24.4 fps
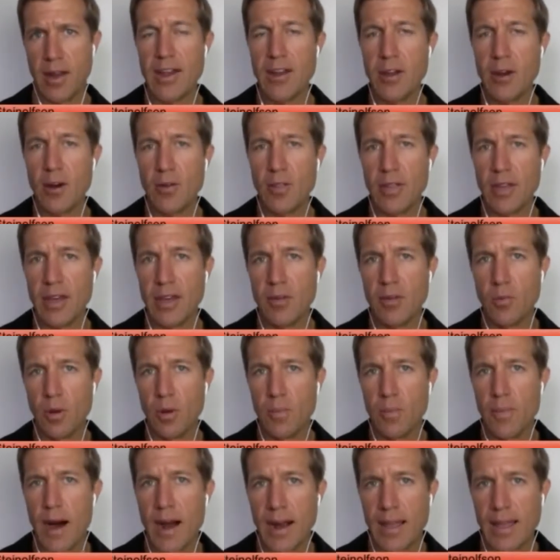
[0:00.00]
I know that
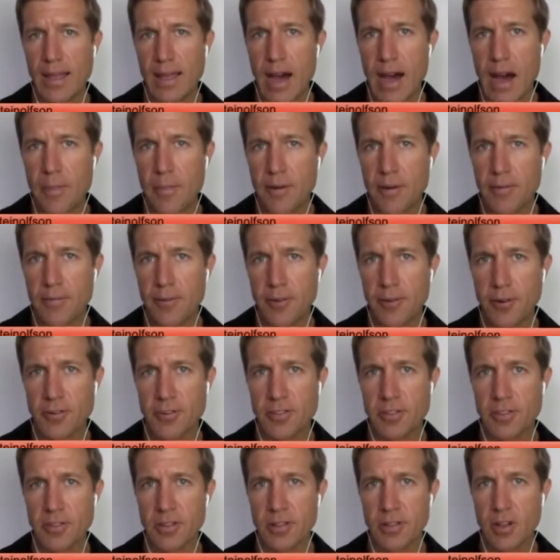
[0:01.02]
when Makayama
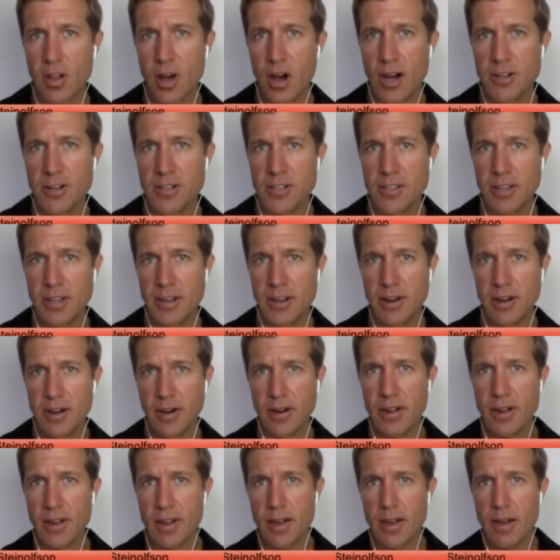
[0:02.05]
first launched
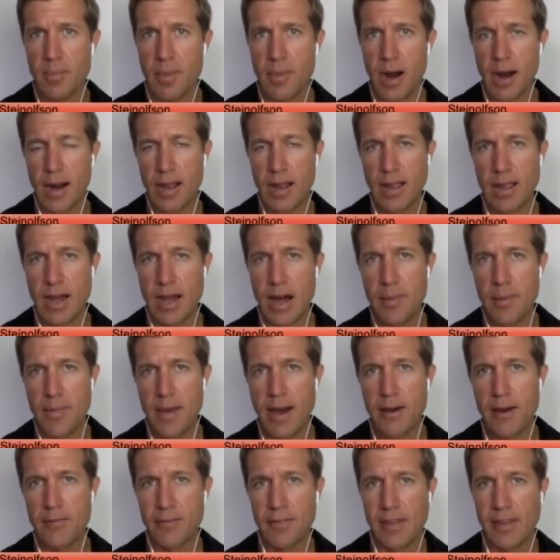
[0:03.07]
their Makayama
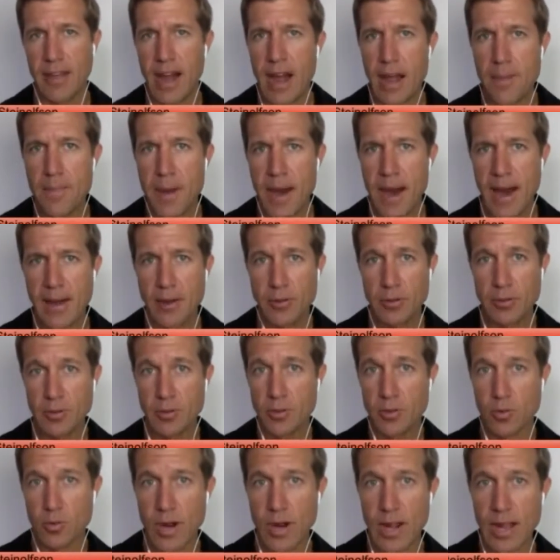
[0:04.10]
mount for the iPad, it was
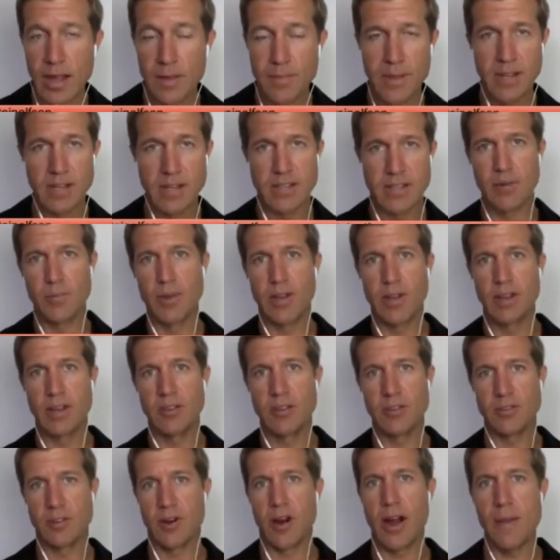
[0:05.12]
great because then we could
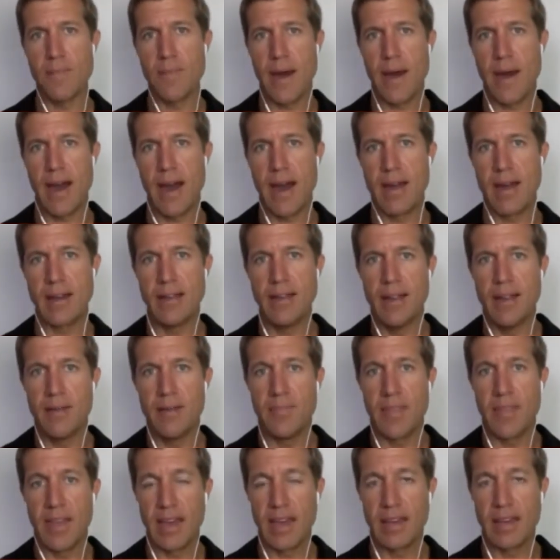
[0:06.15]
use our iPad
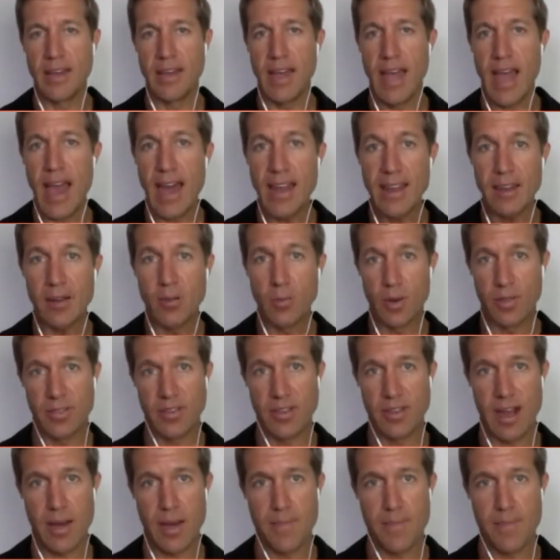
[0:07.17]
and edit with the
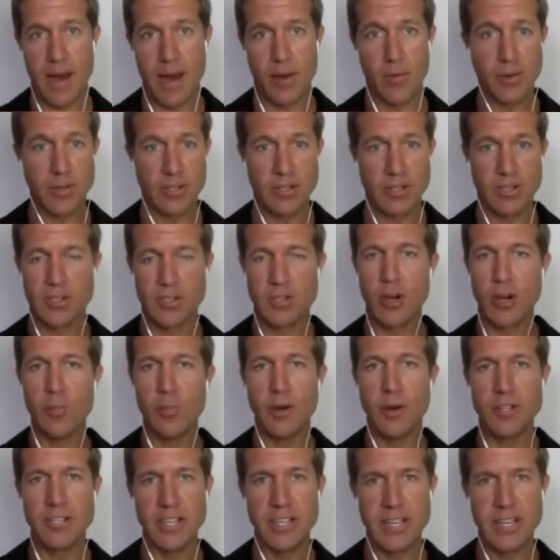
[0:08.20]
iPad, which is so
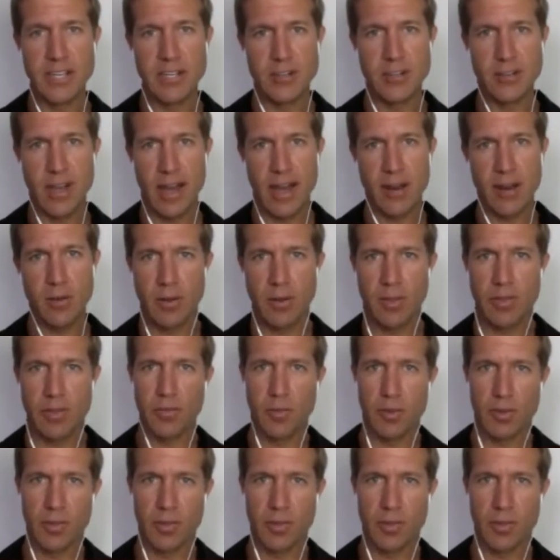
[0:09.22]
much easier to edit with